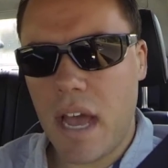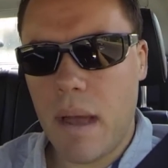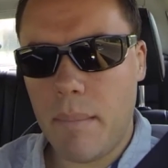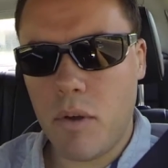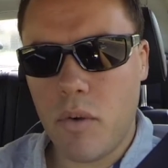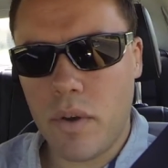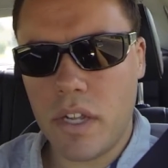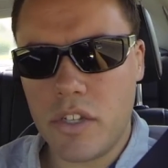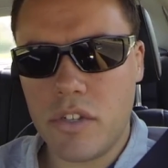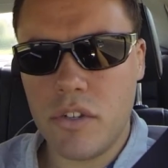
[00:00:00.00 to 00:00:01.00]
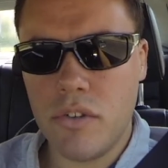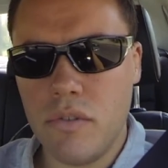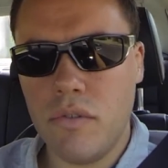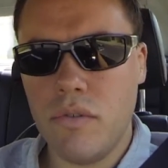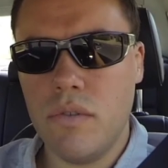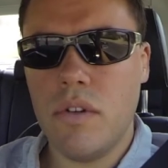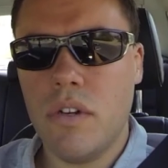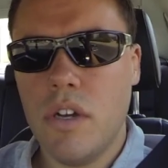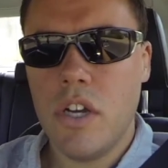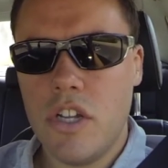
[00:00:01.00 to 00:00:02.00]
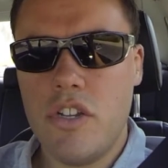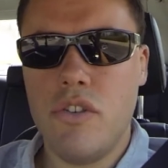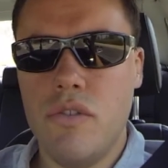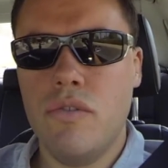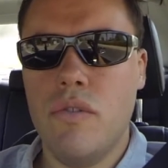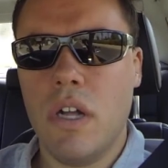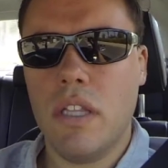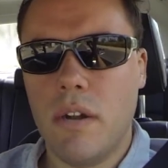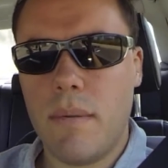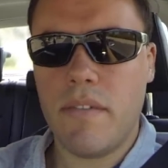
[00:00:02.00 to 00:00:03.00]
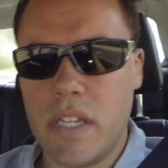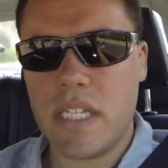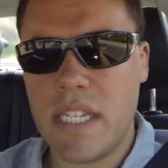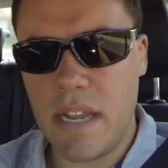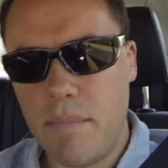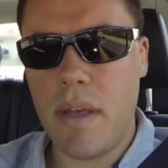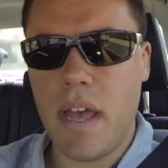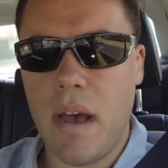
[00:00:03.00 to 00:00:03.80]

I'm going to do a little bit of a snippet